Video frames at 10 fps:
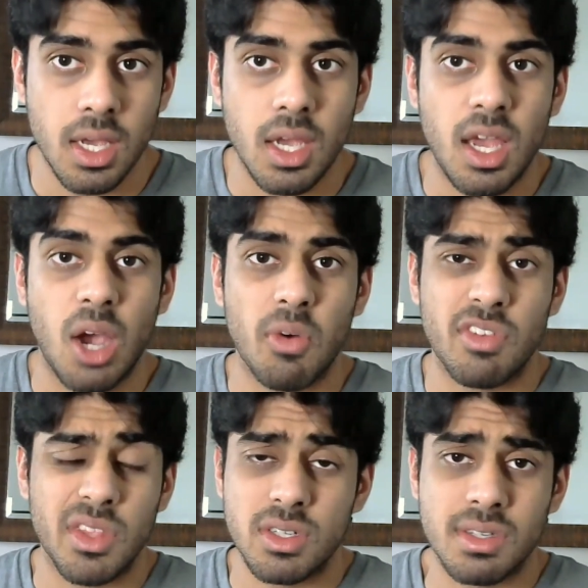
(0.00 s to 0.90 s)
However,
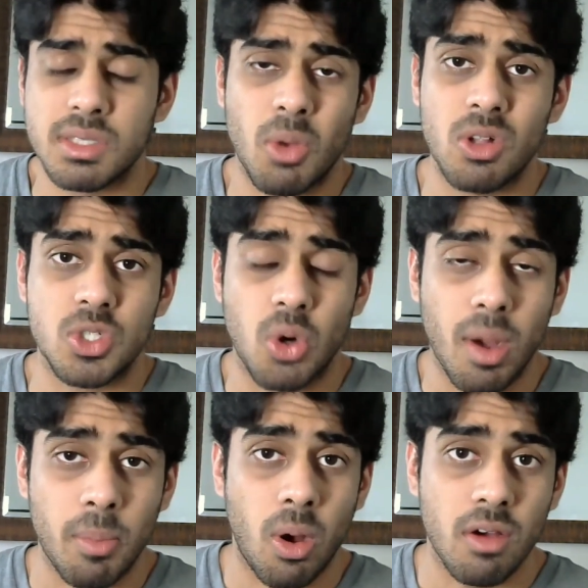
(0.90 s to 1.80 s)
there's a small
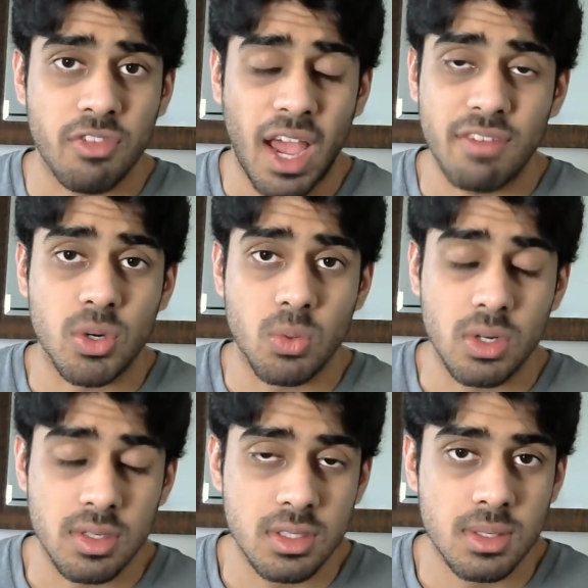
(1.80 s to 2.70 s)
drop off
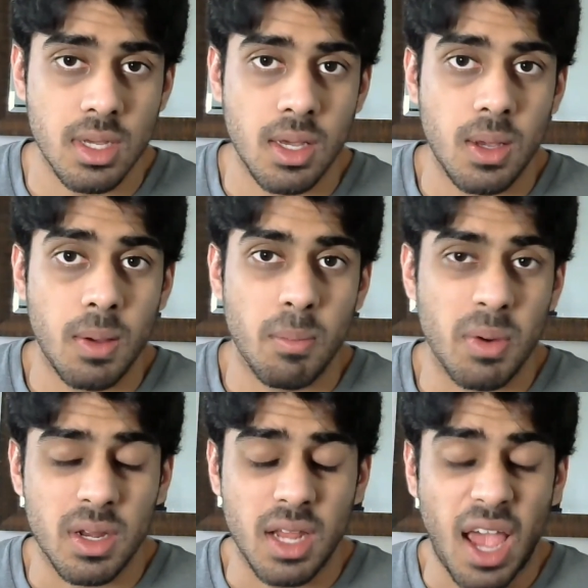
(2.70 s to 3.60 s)
afterwards,
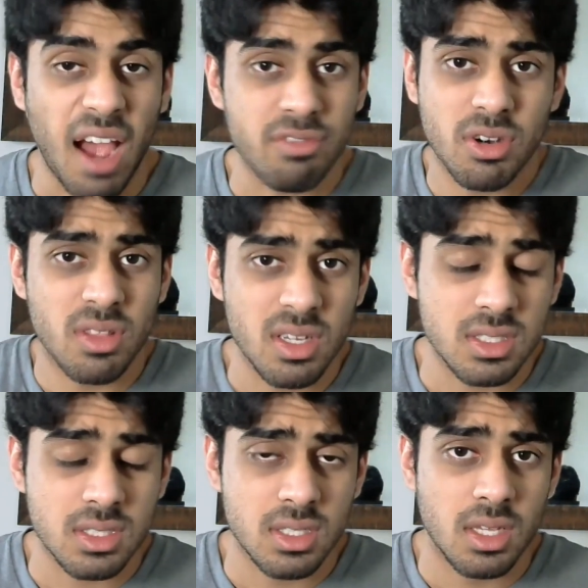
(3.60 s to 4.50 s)
but after
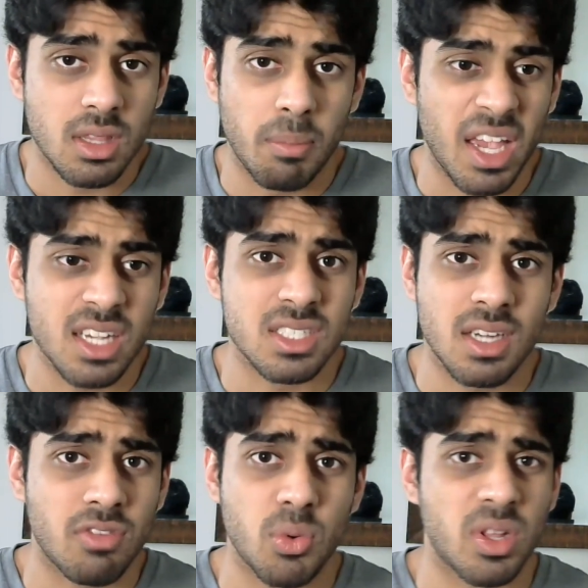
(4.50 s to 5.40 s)
this, the manga's
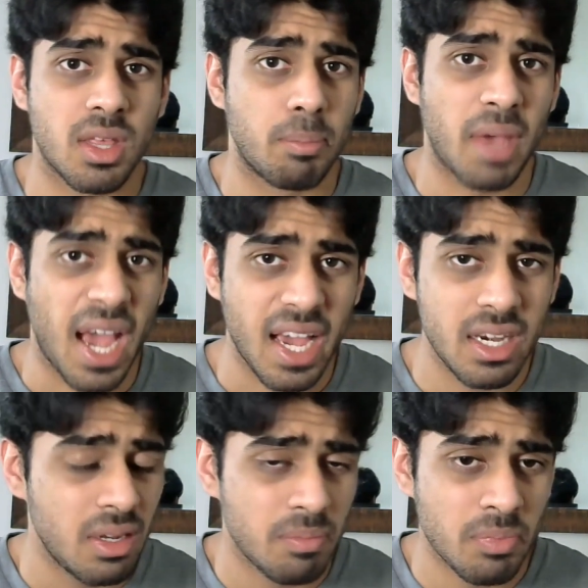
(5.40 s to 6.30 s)
never really
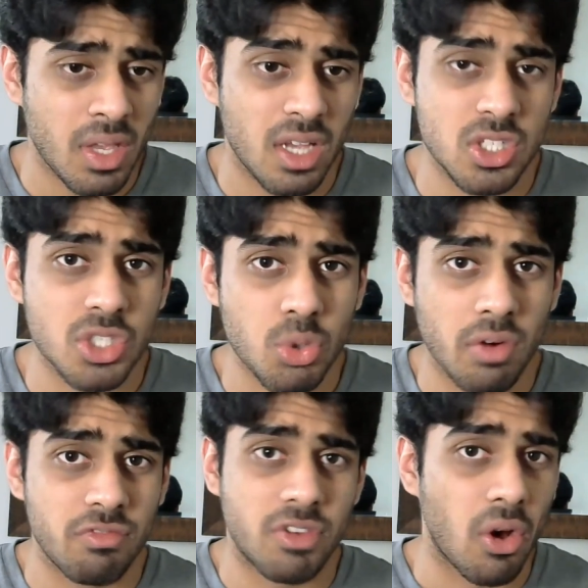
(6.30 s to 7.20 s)
bad. It just sort
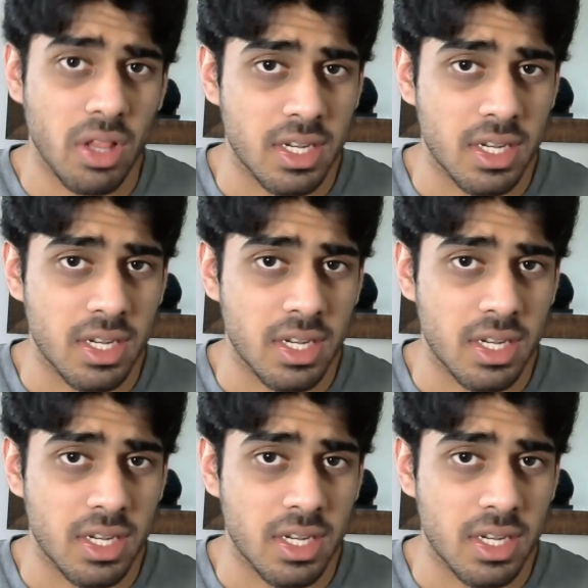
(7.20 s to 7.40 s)
of dull at